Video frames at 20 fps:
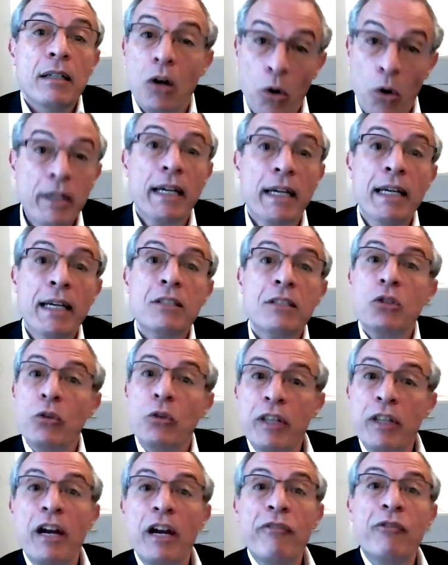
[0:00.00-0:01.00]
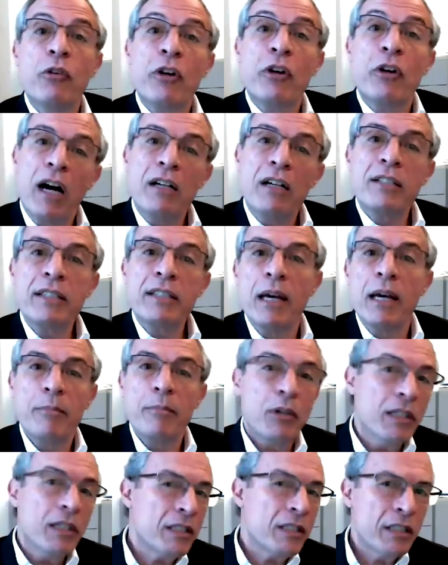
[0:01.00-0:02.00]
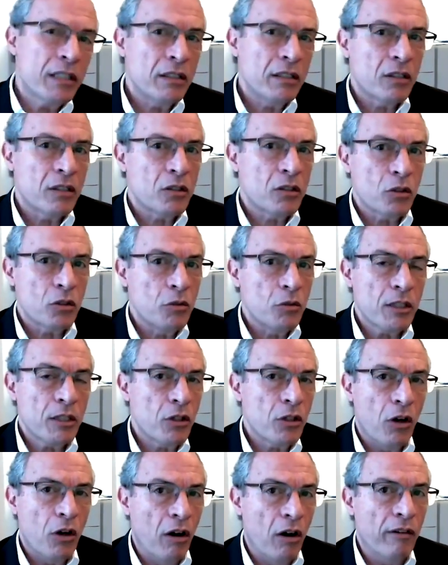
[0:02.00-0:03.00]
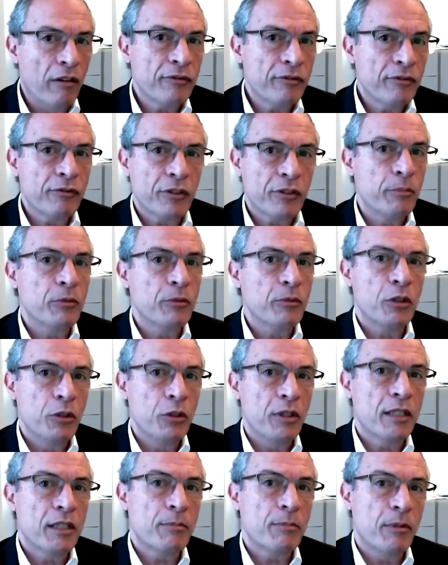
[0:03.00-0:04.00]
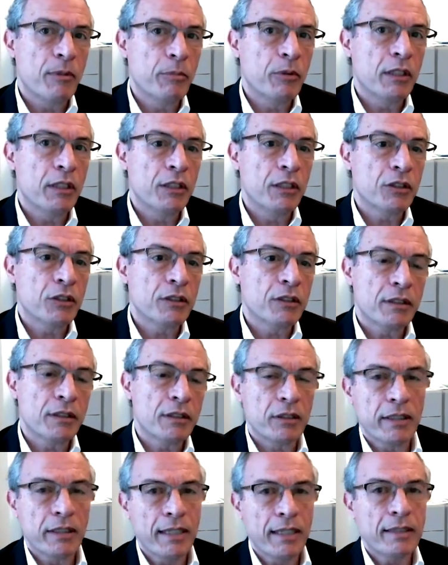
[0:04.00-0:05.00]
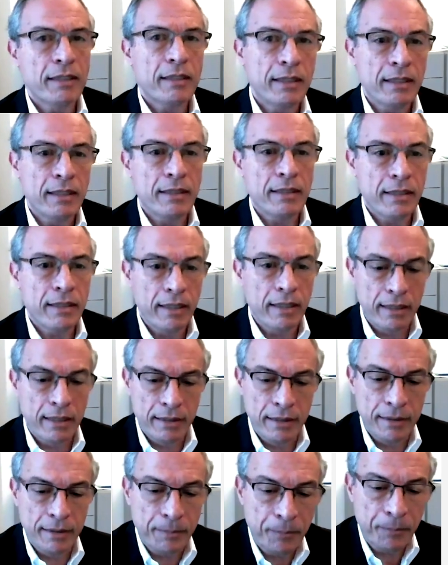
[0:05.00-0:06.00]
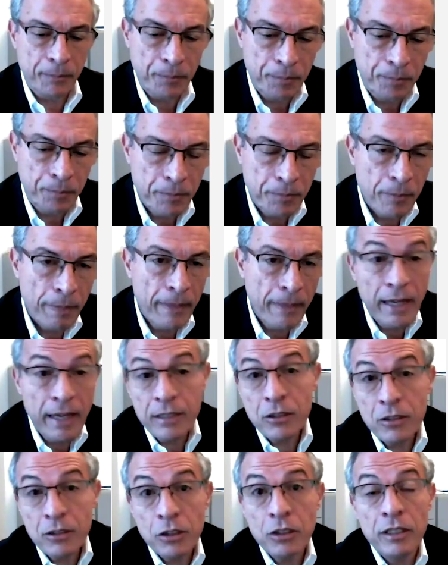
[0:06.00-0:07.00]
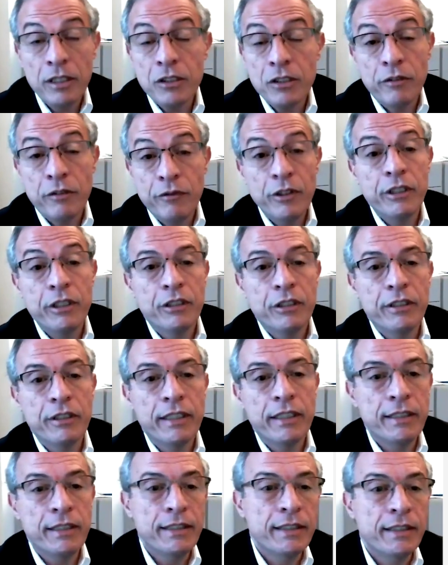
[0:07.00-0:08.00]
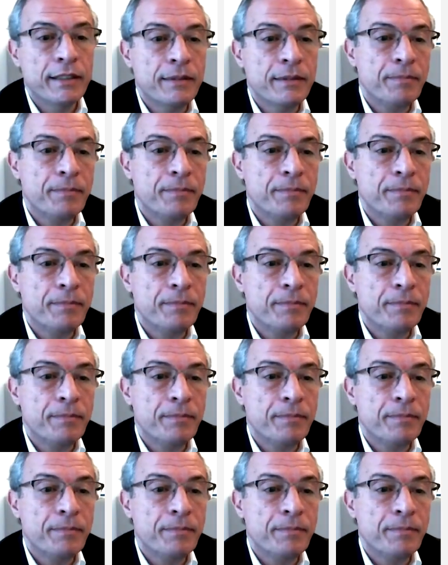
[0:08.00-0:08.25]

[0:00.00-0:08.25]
Okay, so therefore our sample is not so much off from the US population. So that's the idea. And it's a very good idea.